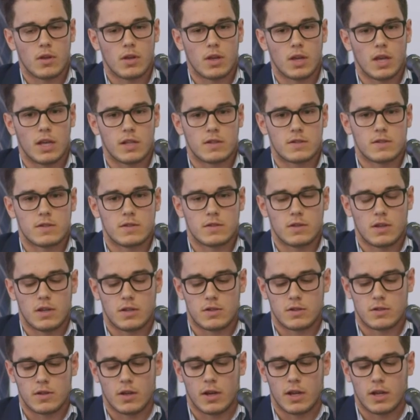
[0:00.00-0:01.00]

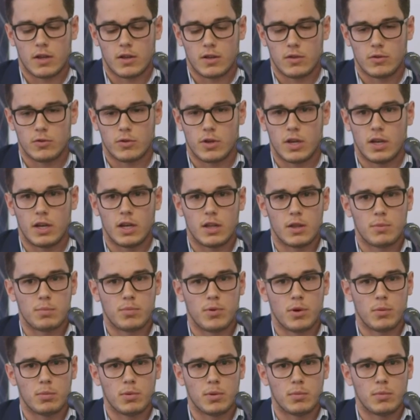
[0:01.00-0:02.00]
It's like looking at the
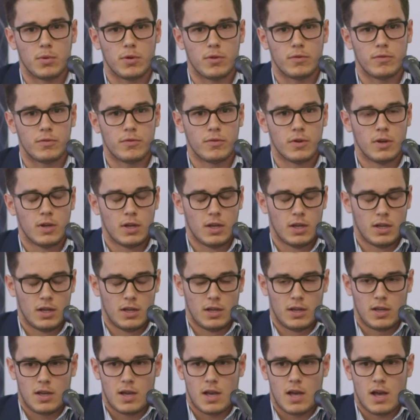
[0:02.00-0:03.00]
problem of,
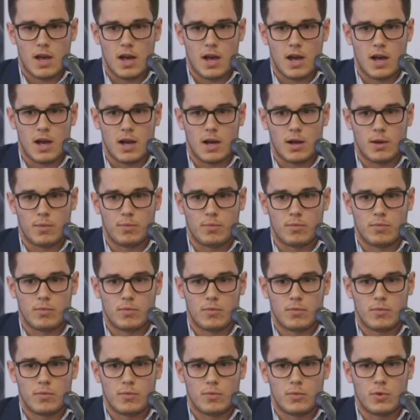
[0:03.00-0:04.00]

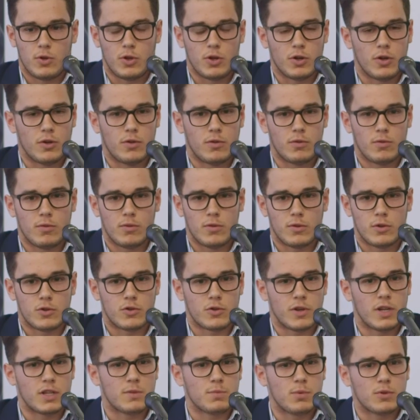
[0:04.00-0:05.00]
the
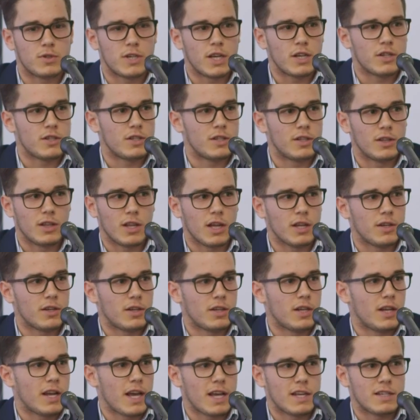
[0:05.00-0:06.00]
transportation in
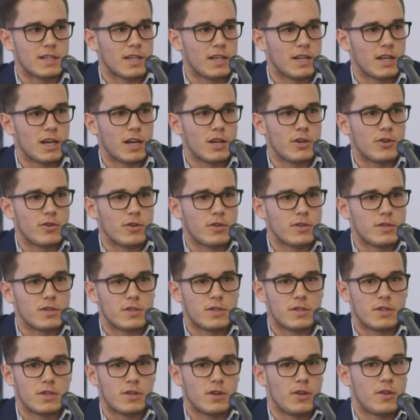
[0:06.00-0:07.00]
London in
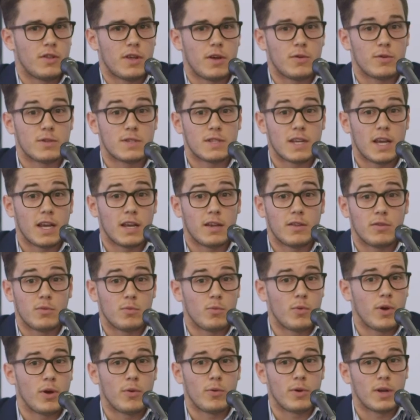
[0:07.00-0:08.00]
1800s. They were saying,
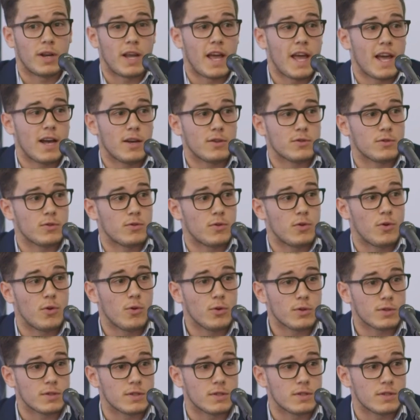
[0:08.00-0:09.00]
where are we going to house all the
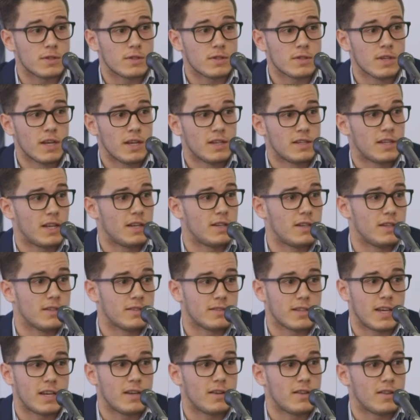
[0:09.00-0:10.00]
horses? 10
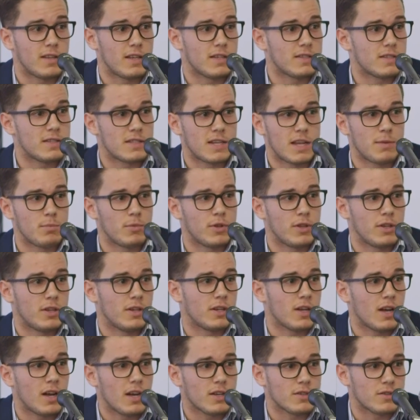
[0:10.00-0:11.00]
years later, there's 10 million
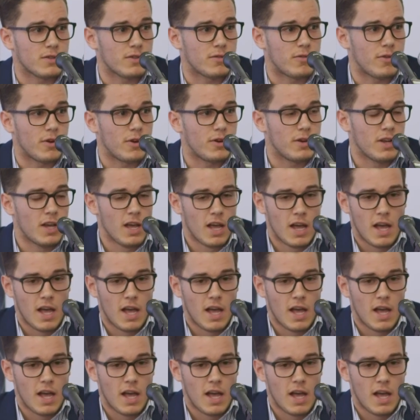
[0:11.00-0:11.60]
cars on the road.